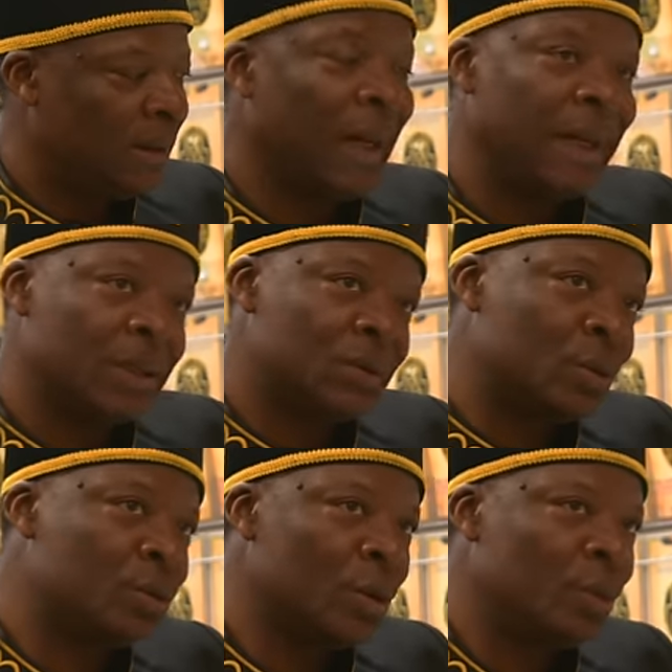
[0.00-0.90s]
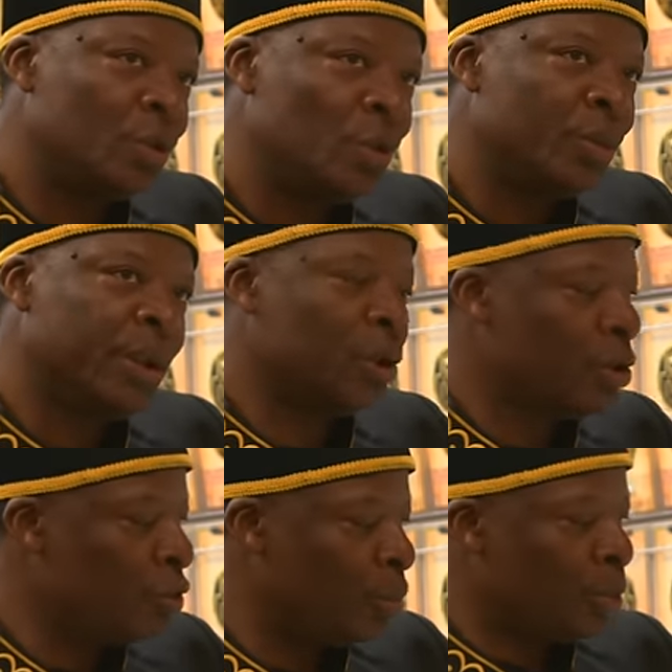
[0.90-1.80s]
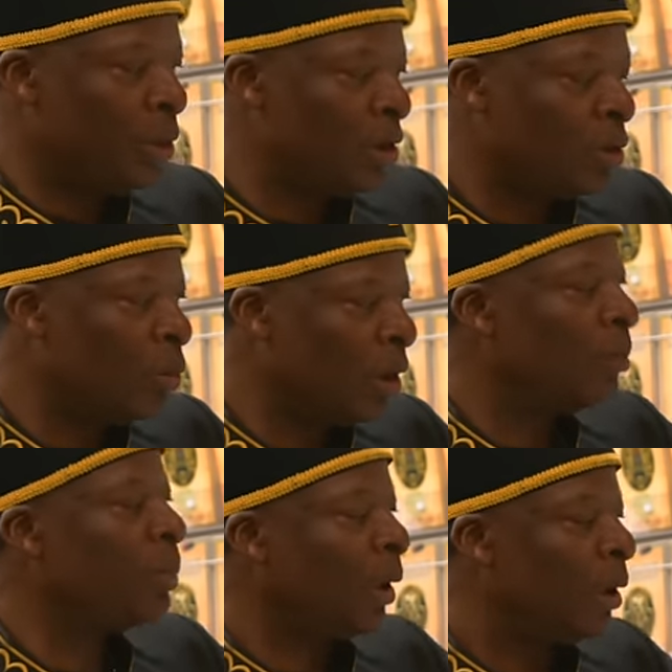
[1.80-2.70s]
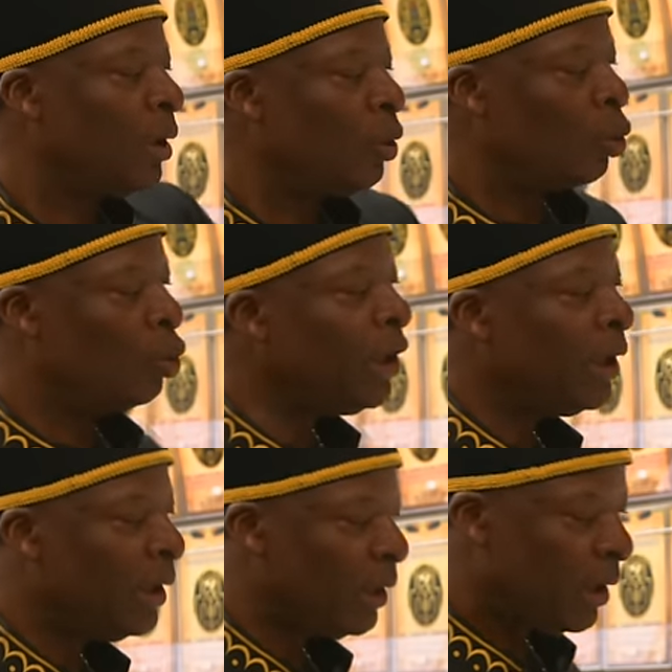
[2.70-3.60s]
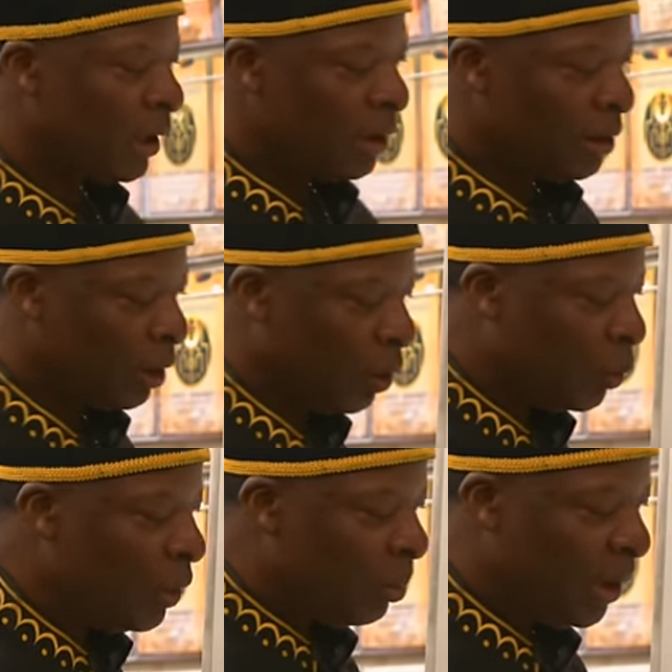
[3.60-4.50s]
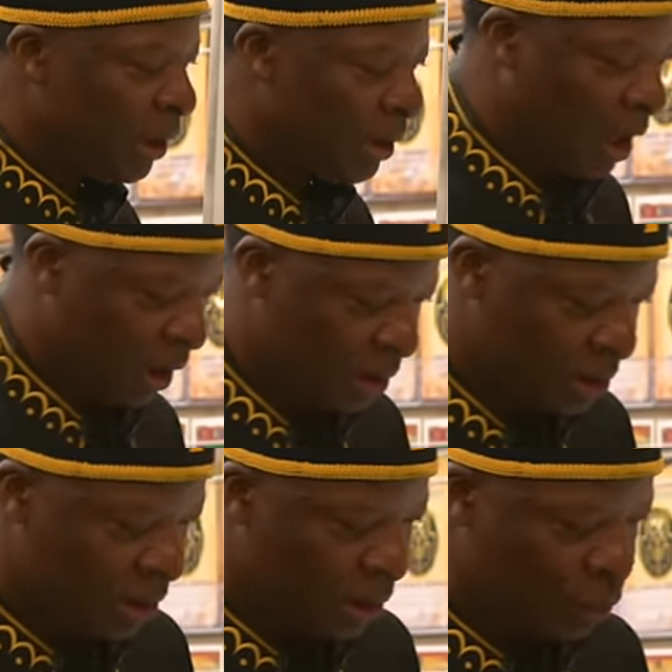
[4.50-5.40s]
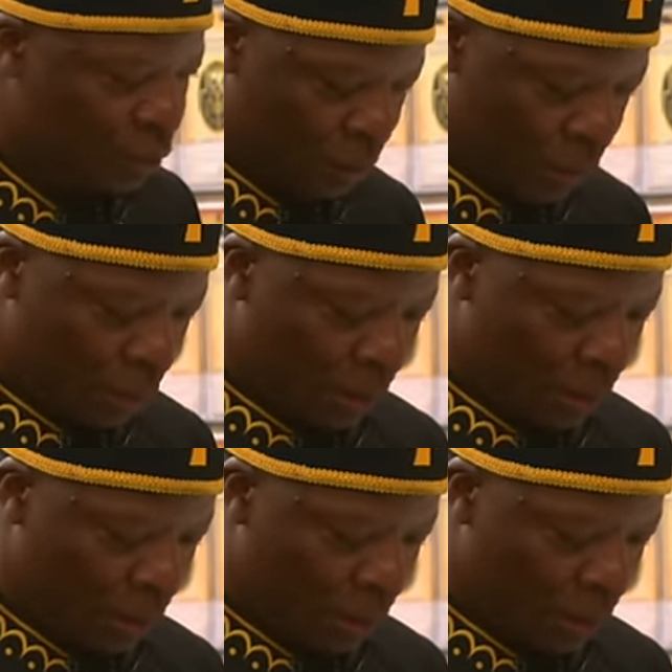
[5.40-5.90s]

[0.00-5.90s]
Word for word: that is also you because you put in the work. But really, the only being that can tell you